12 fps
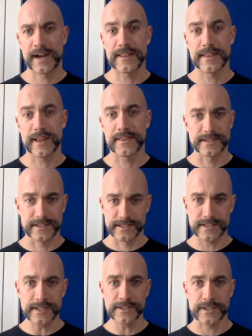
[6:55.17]
I think this
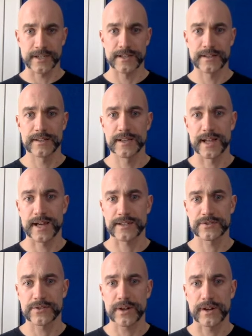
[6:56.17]
distinction that Locke's
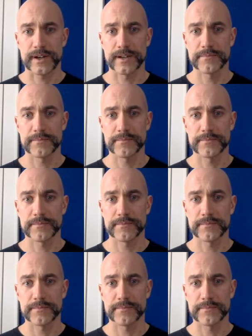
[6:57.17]
drawing